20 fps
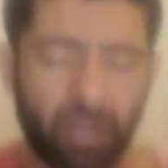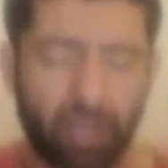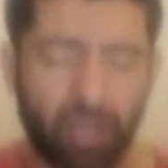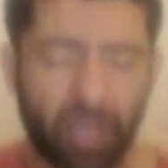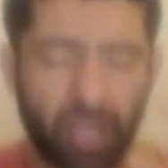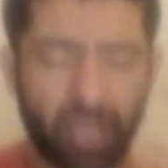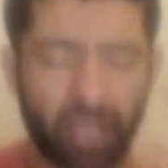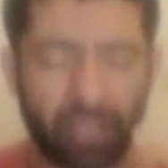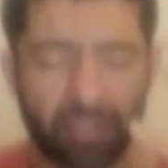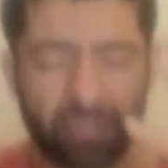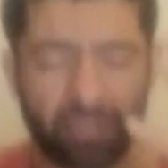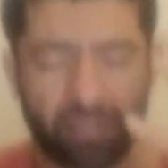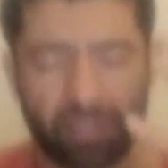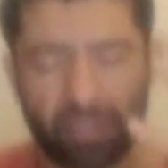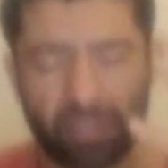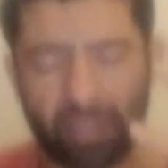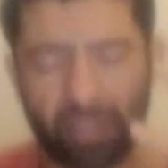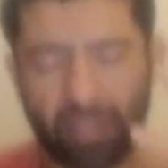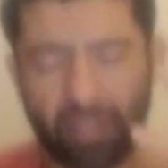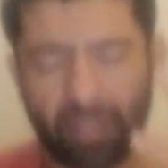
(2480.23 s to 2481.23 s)
and
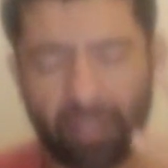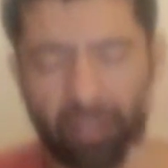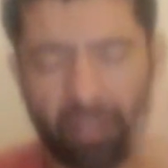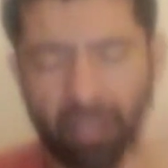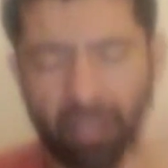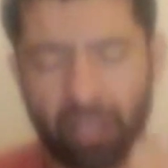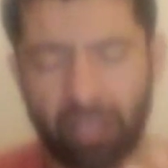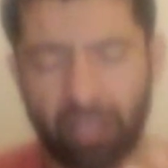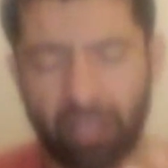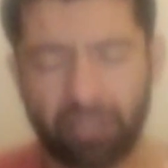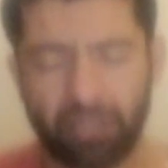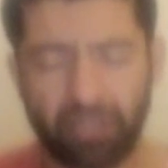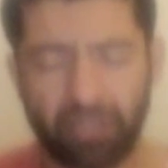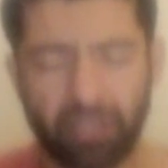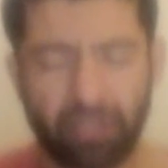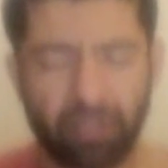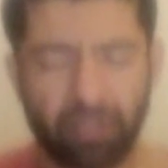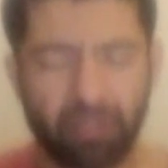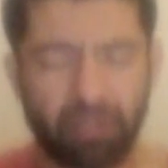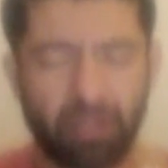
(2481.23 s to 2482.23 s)

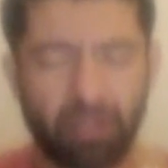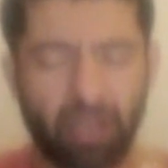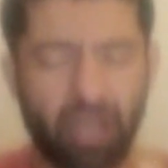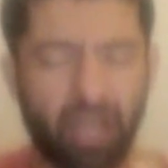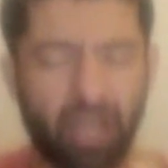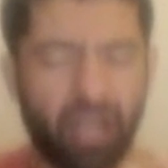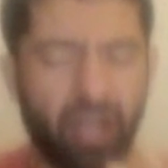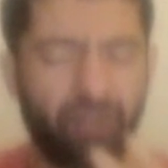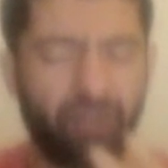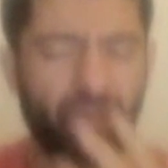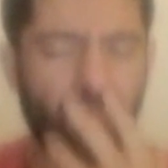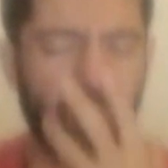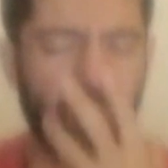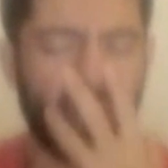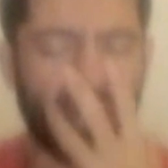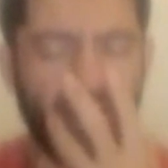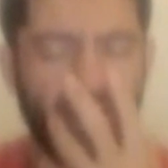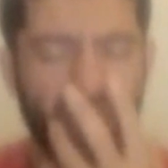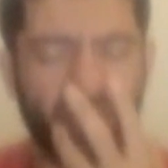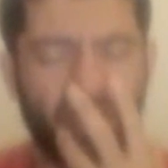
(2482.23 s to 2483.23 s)
I have a
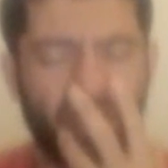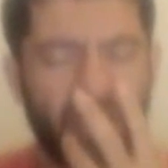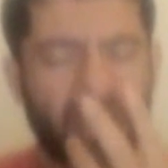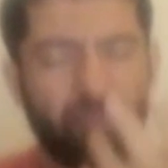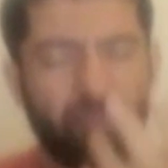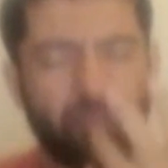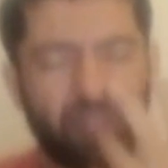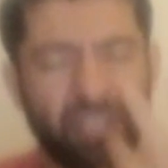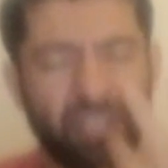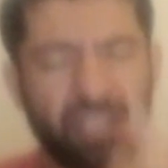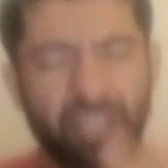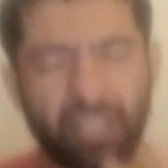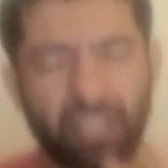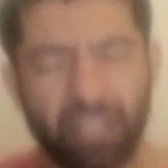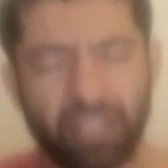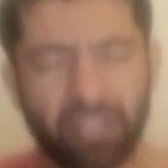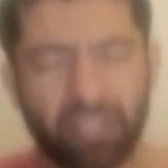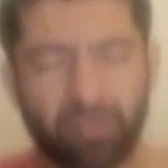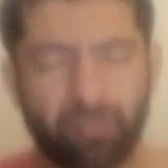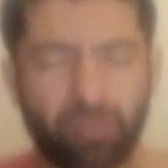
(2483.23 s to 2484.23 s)
bad, like I'm
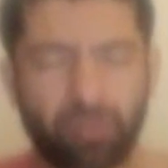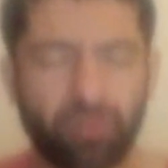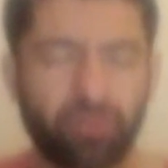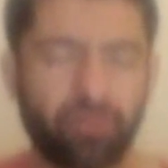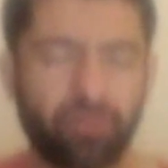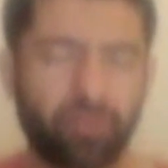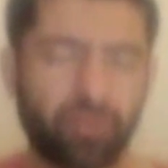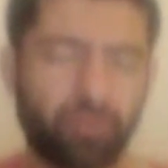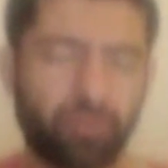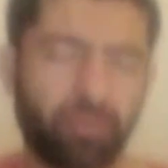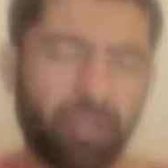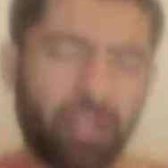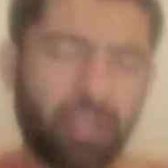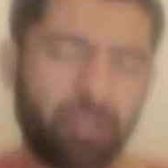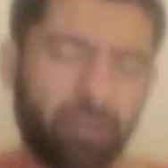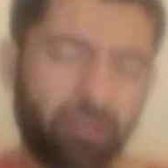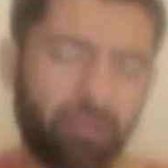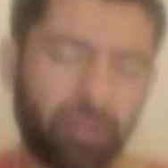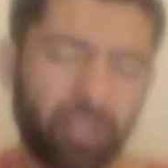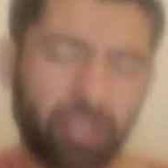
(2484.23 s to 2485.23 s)
seeking his approval, but
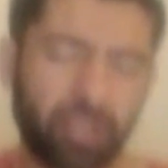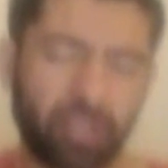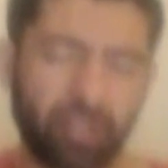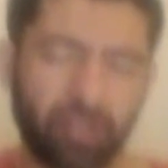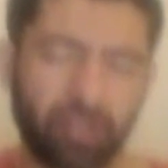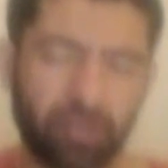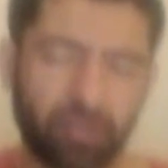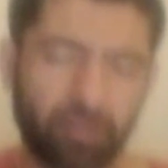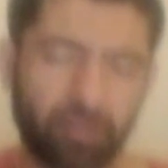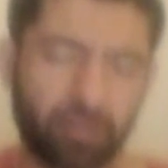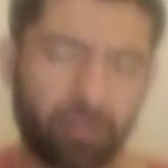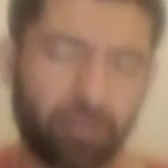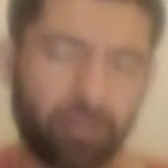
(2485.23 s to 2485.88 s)
I don't get it.